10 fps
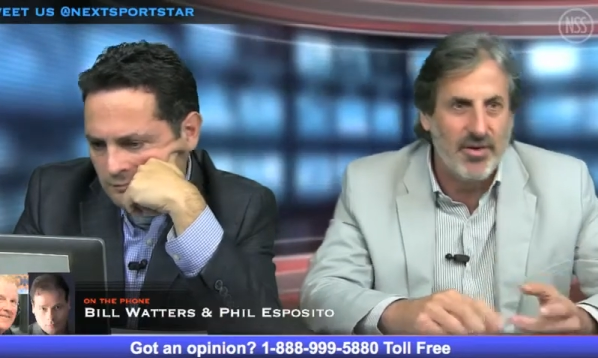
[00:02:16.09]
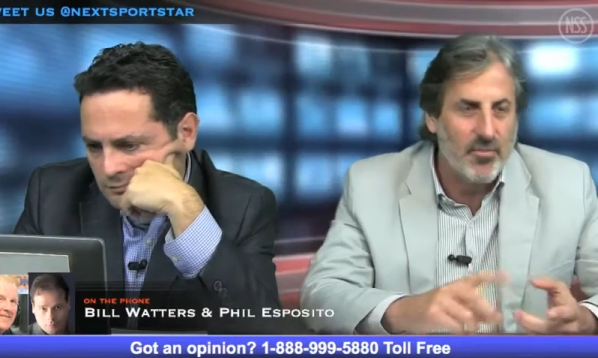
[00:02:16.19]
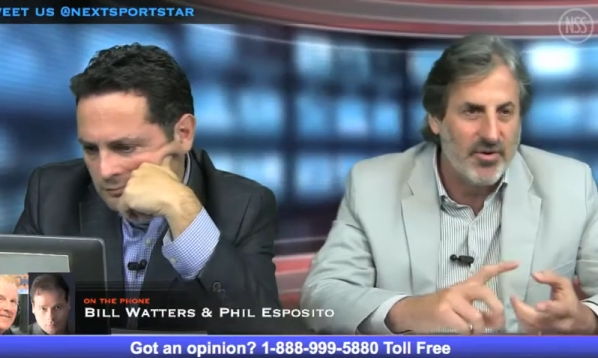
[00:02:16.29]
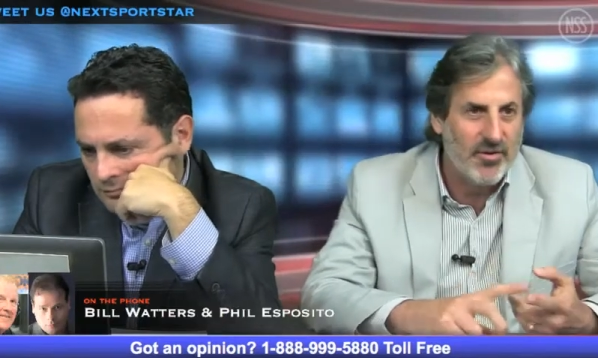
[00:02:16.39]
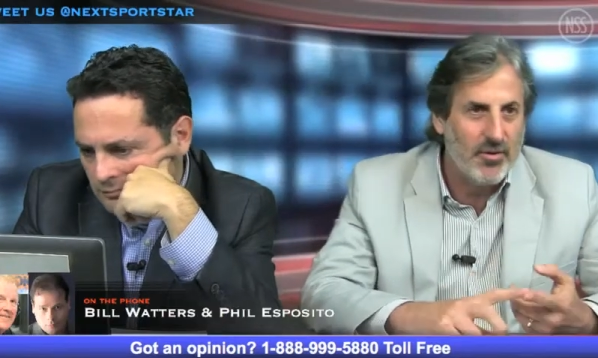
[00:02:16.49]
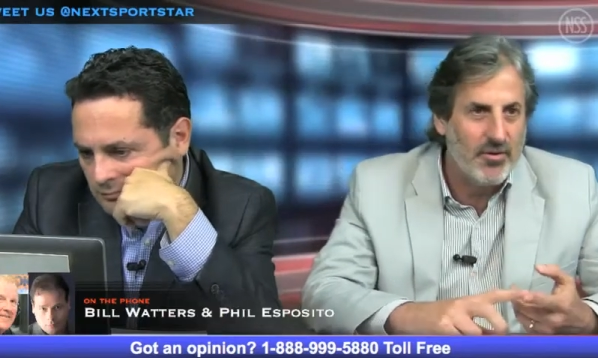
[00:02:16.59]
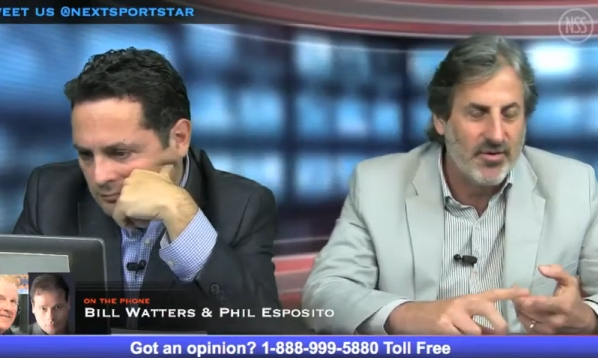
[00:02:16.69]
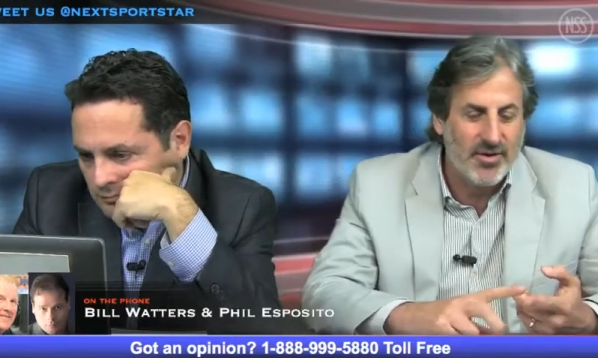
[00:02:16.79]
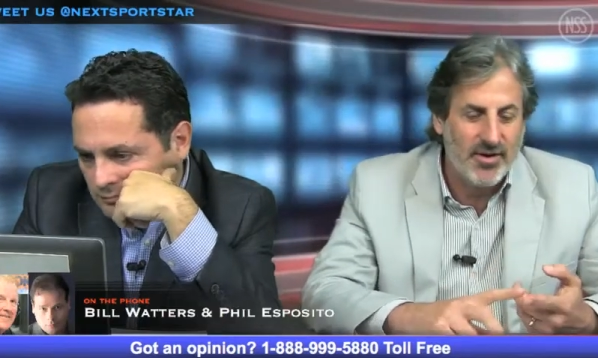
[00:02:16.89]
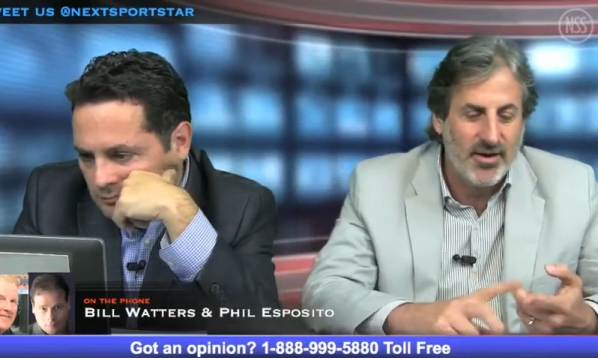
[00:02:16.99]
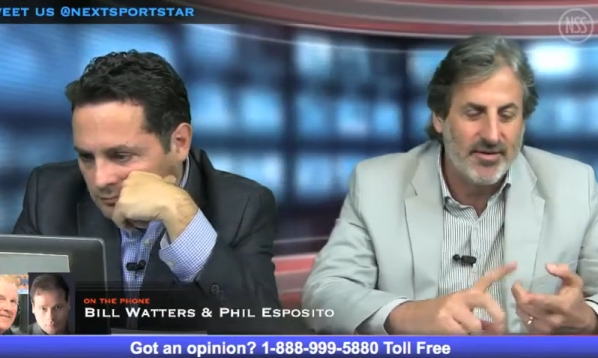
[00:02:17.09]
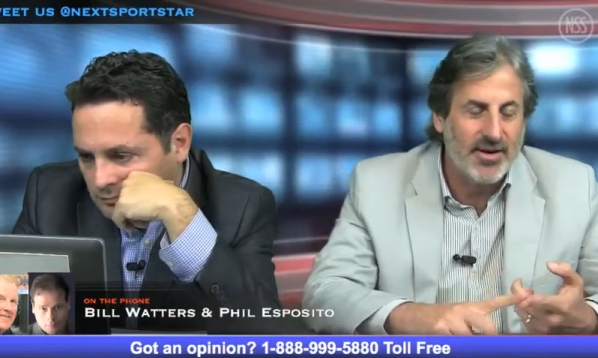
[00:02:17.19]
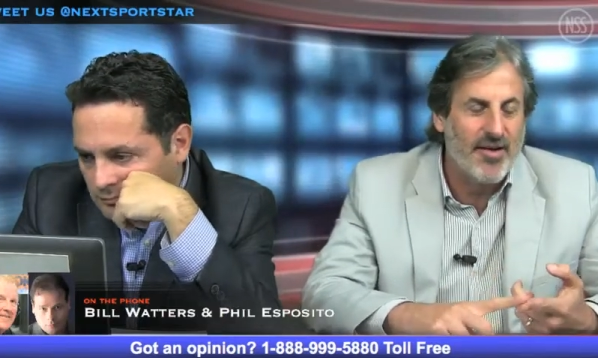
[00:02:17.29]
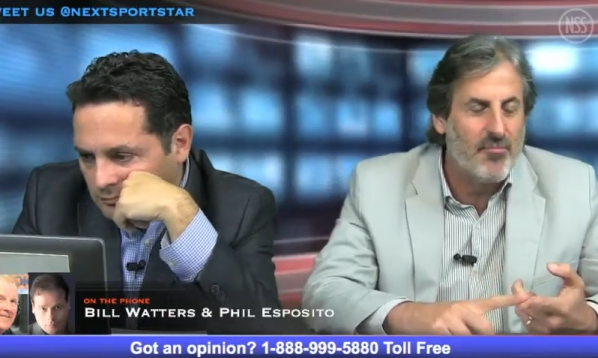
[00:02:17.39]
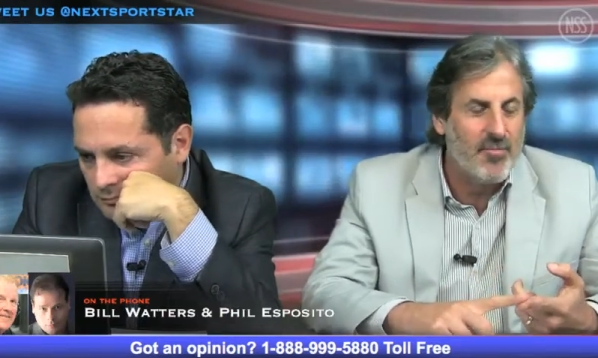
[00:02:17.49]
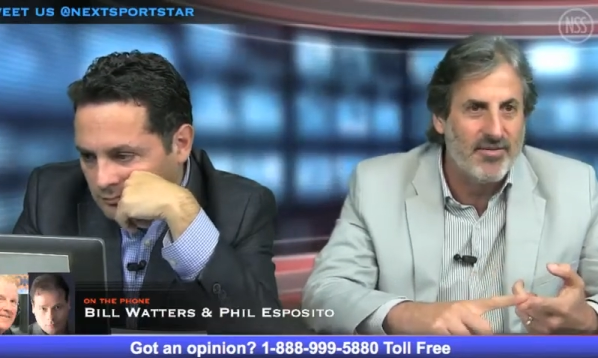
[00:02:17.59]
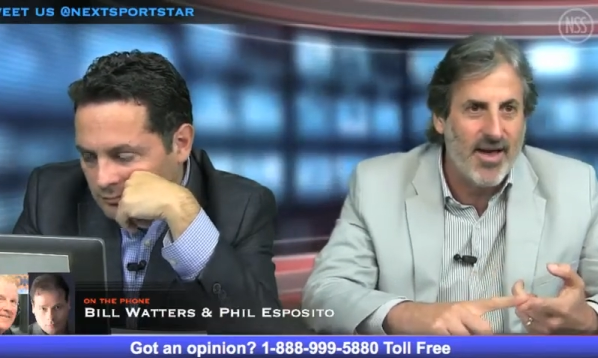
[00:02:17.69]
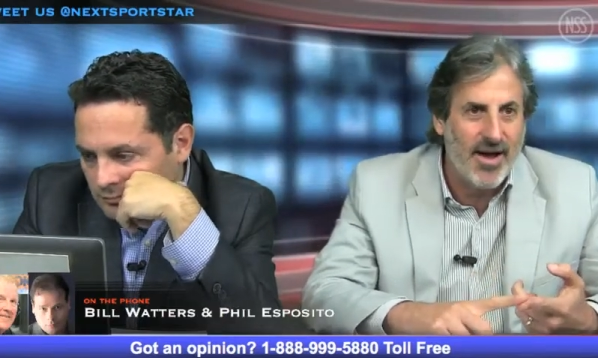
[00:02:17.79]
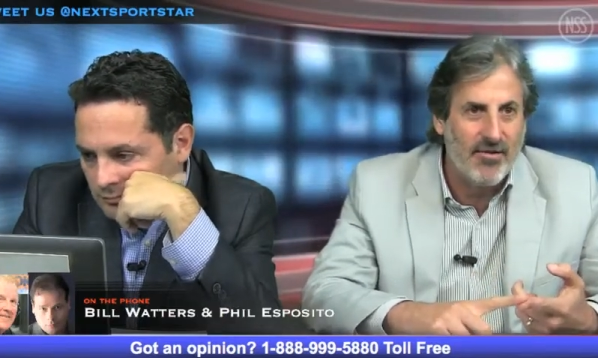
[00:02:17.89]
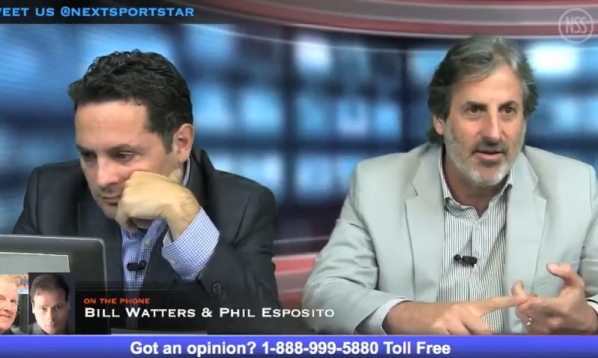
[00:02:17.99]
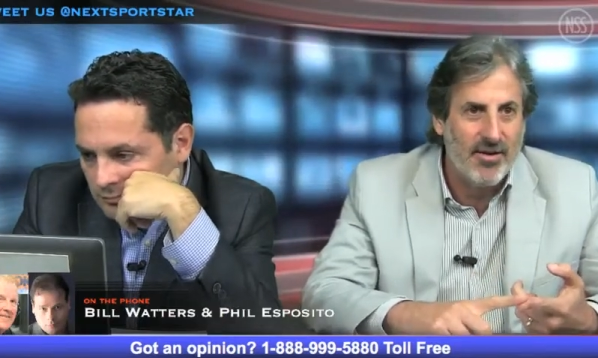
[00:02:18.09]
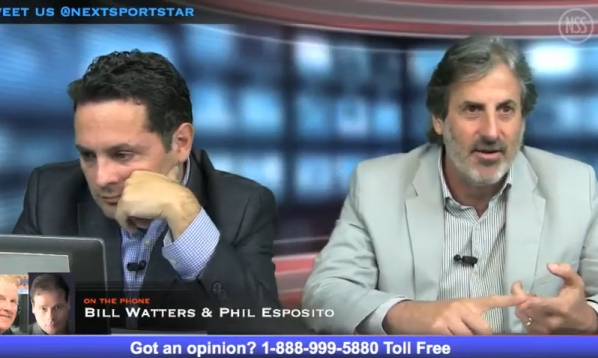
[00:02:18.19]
Speaker 1: Number two, it's a, it's a government town.